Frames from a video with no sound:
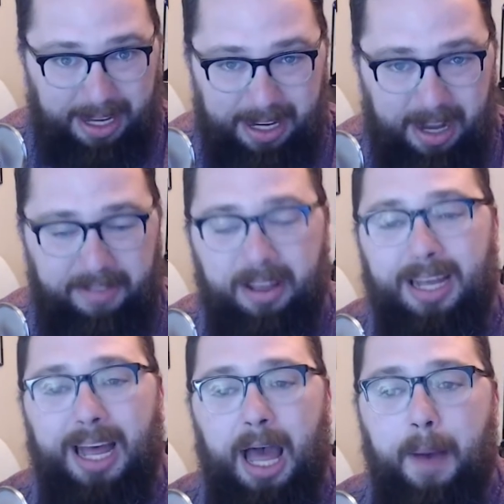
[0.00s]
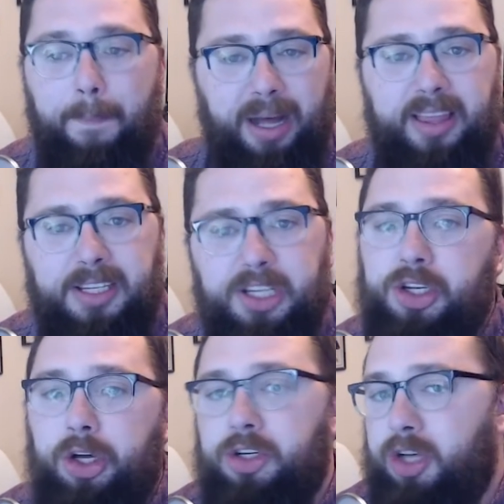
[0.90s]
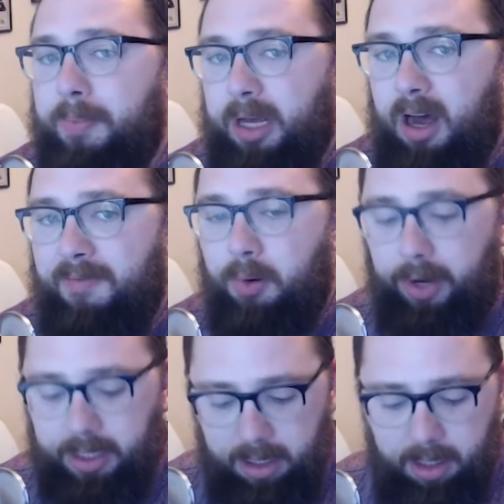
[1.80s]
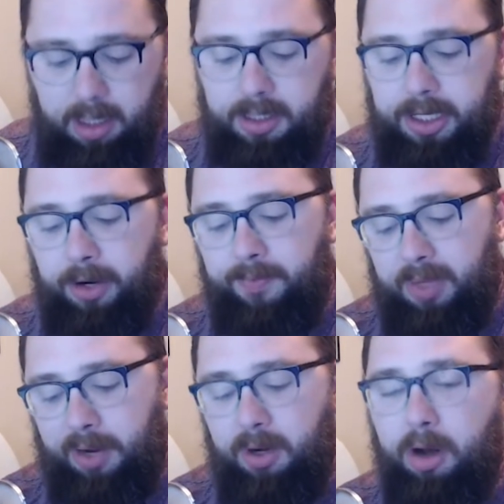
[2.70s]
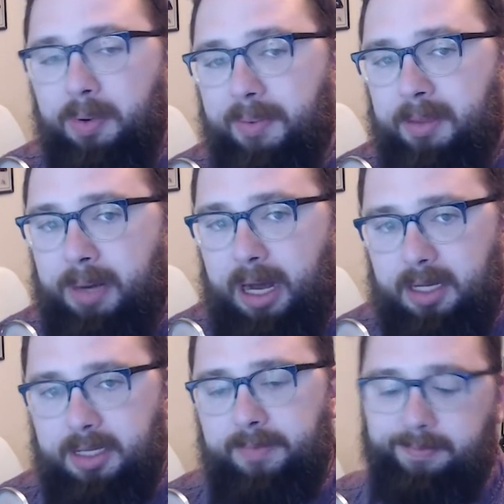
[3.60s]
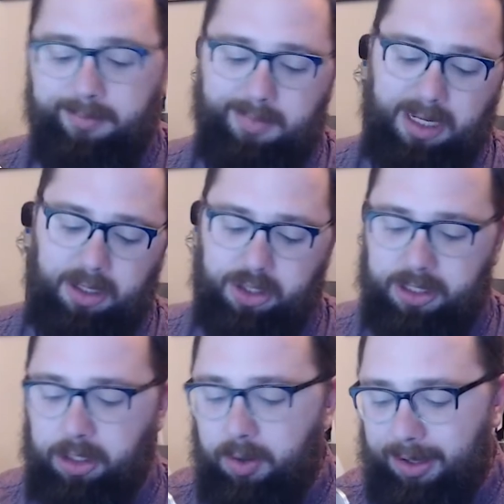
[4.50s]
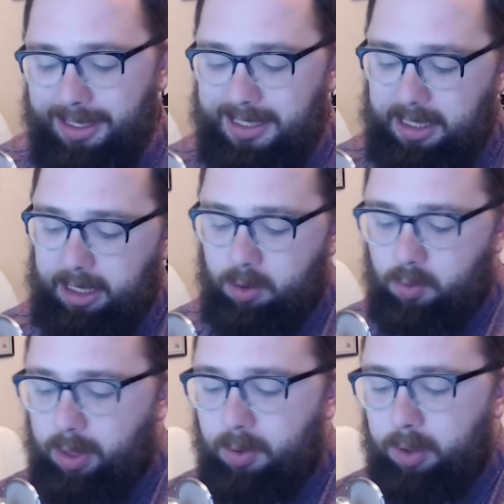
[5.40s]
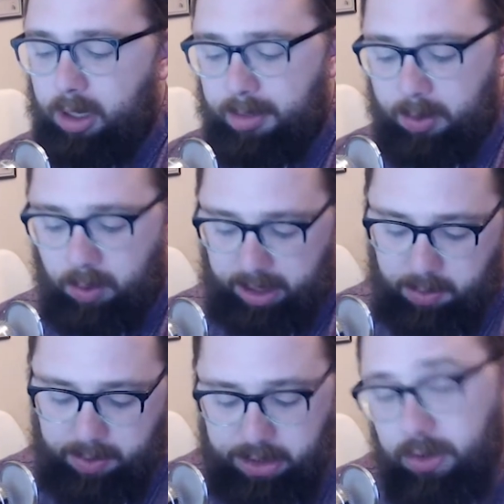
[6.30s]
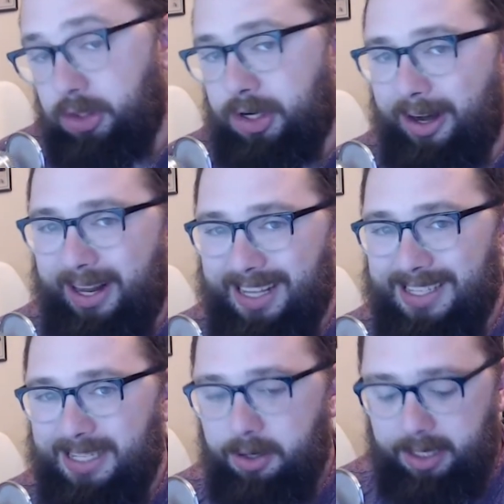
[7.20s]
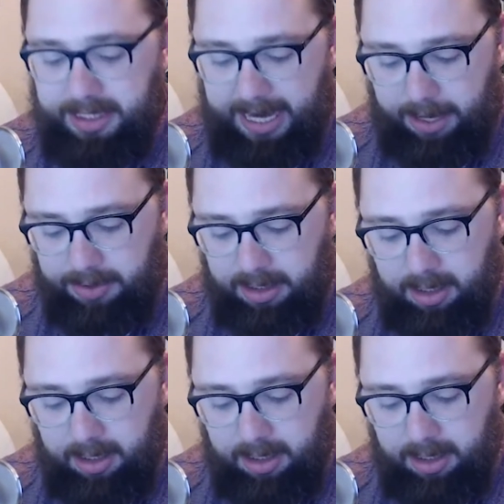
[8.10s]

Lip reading: enough, but this is a good jumping off point. So I want to open up the box just so you all can see what we're going to be working with to start this series out.